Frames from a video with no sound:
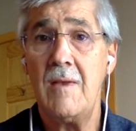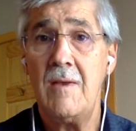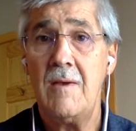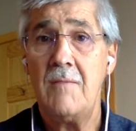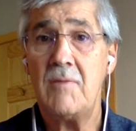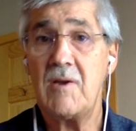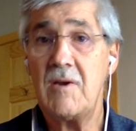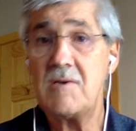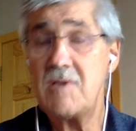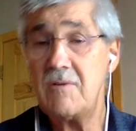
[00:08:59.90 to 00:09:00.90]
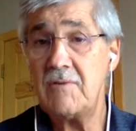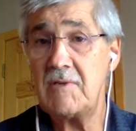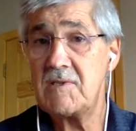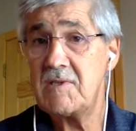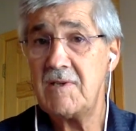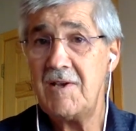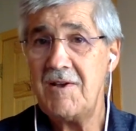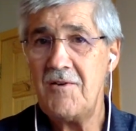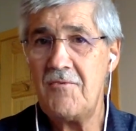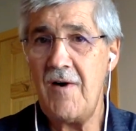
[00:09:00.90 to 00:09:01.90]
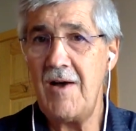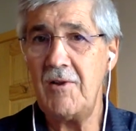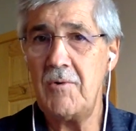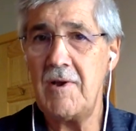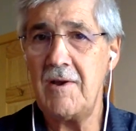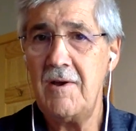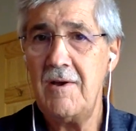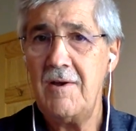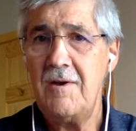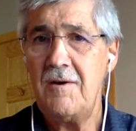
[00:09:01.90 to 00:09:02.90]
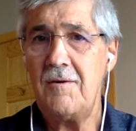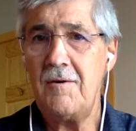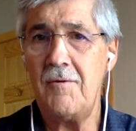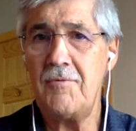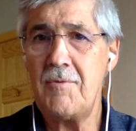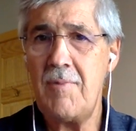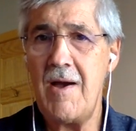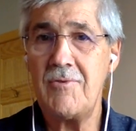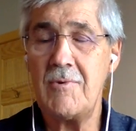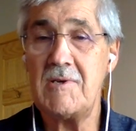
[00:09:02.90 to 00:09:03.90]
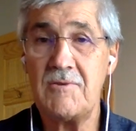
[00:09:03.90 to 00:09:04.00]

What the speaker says: because of its following of the pathways of